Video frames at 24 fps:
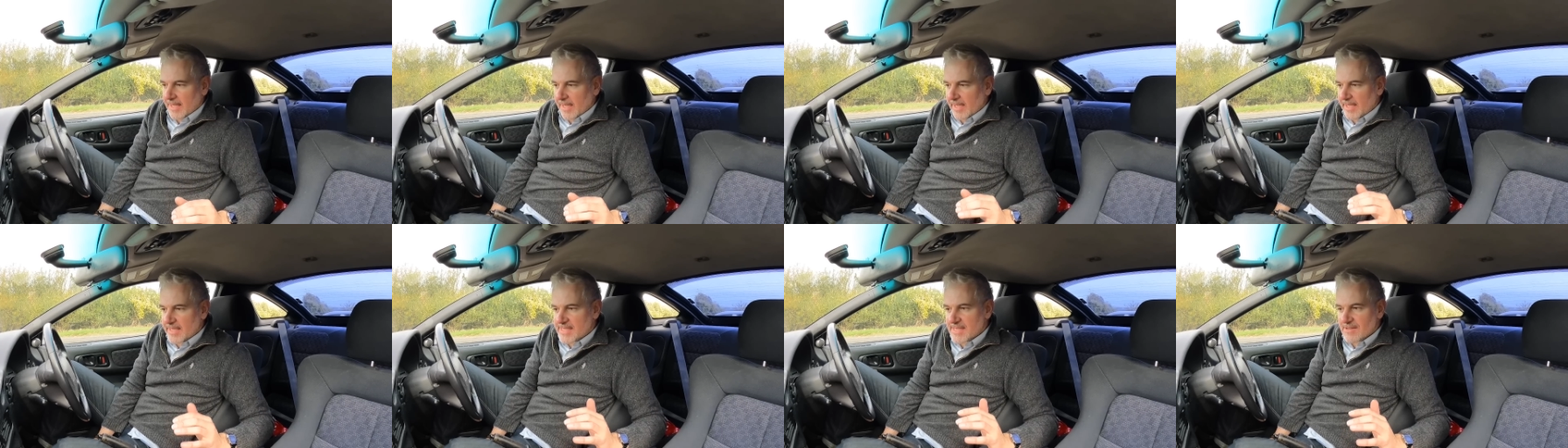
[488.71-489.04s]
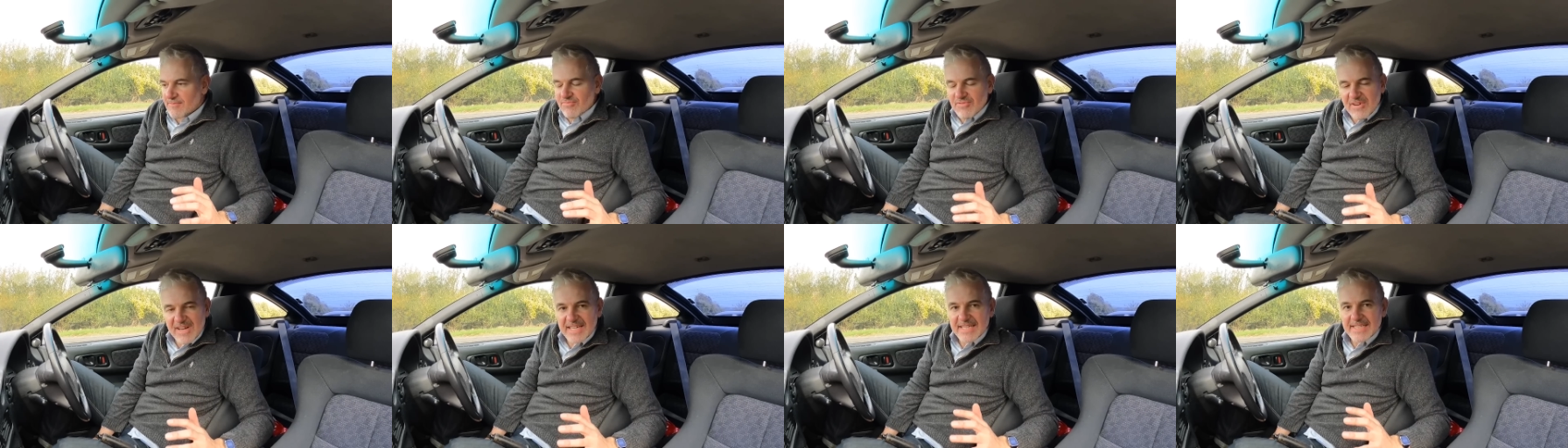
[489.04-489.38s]
it's a
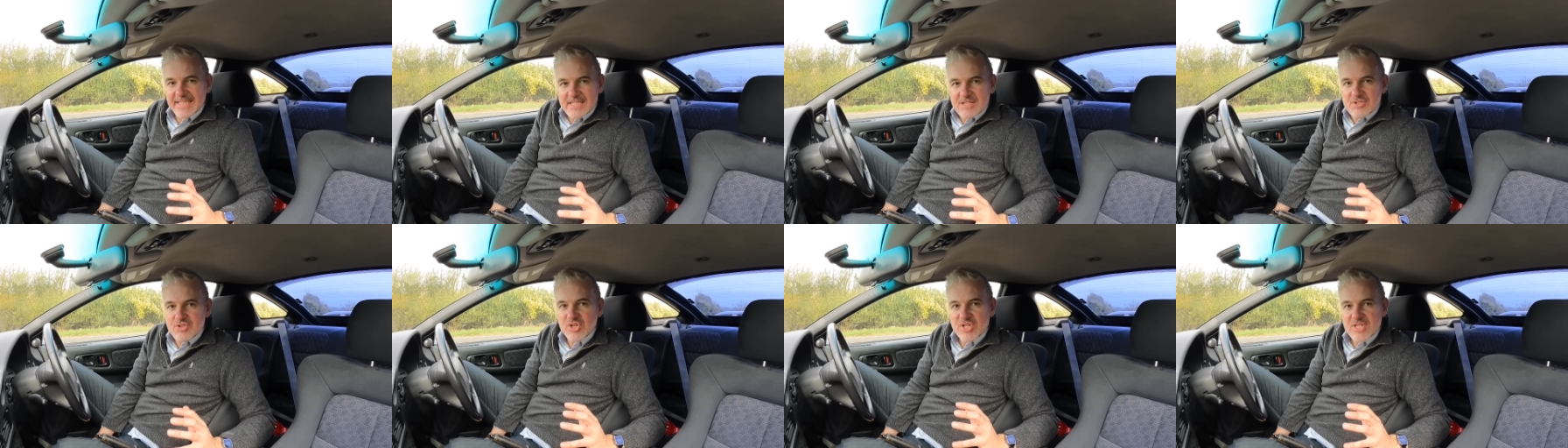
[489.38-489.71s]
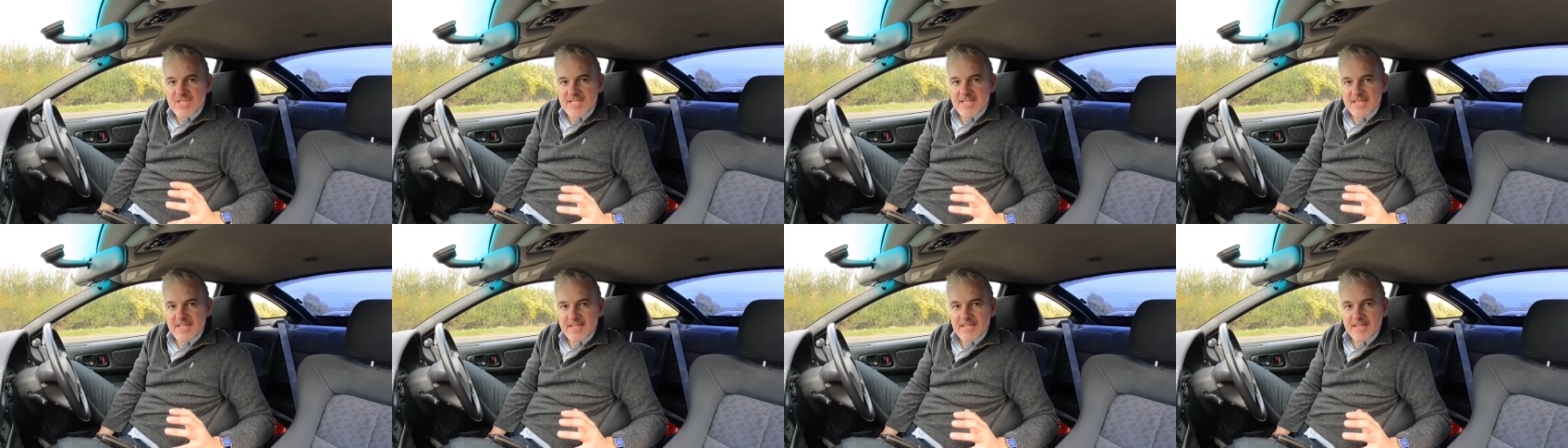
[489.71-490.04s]
really
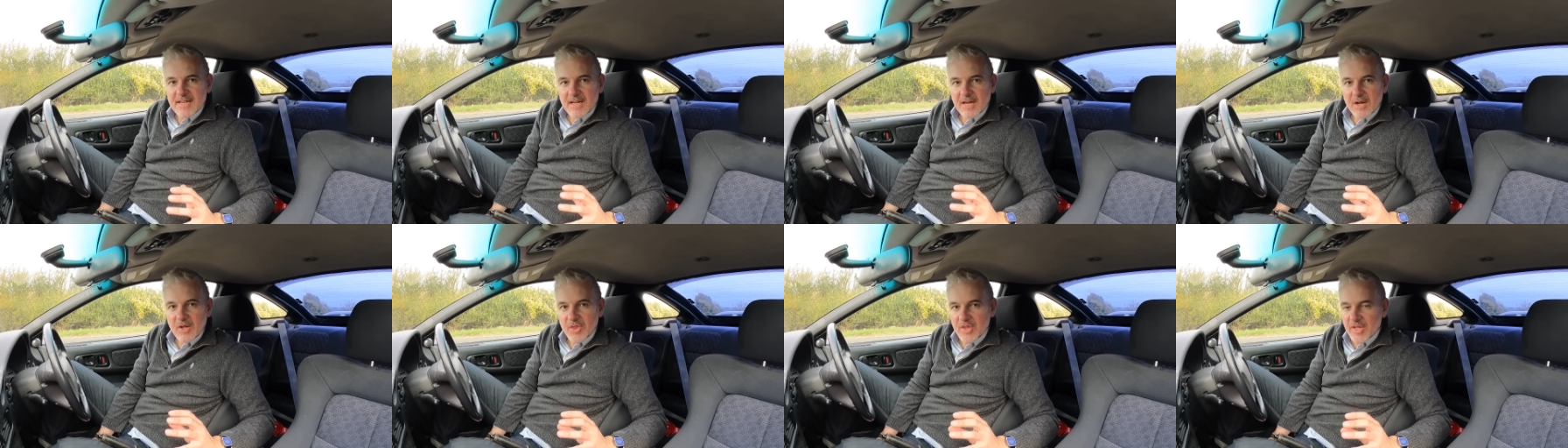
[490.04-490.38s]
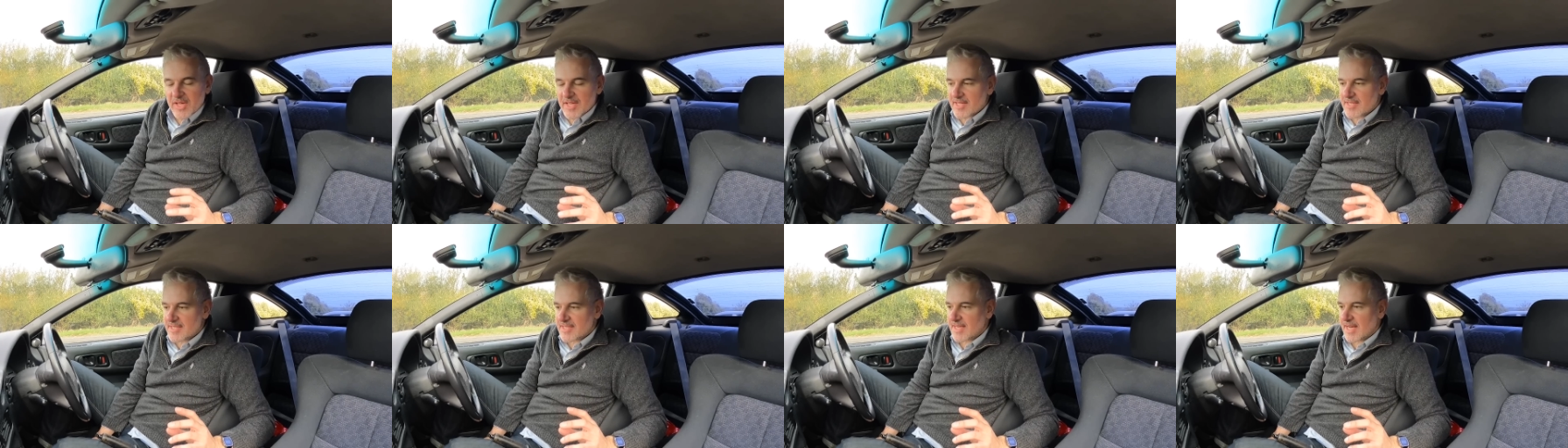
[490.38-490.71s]
interesting car,
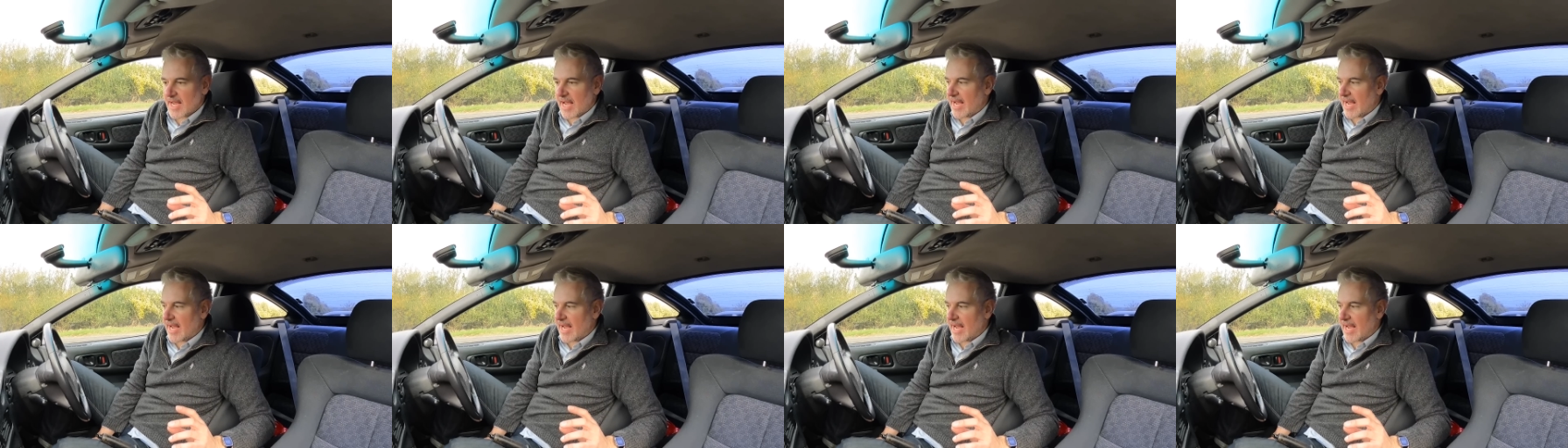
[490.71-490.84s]
this,